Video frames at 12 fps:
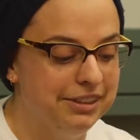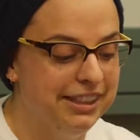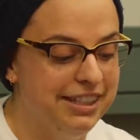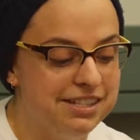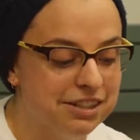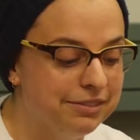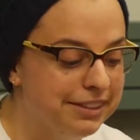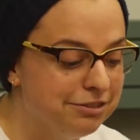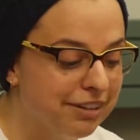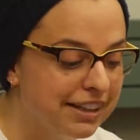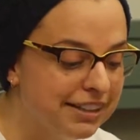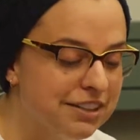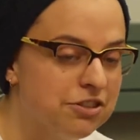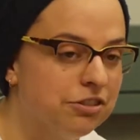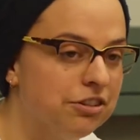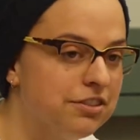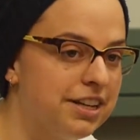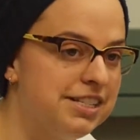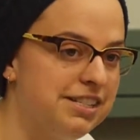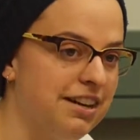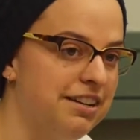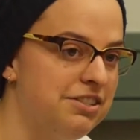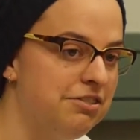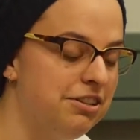we need to win rent control that's
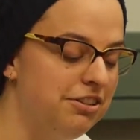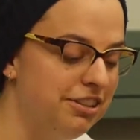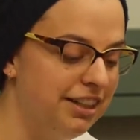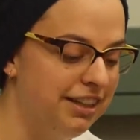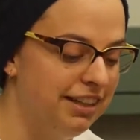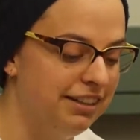tied to a unit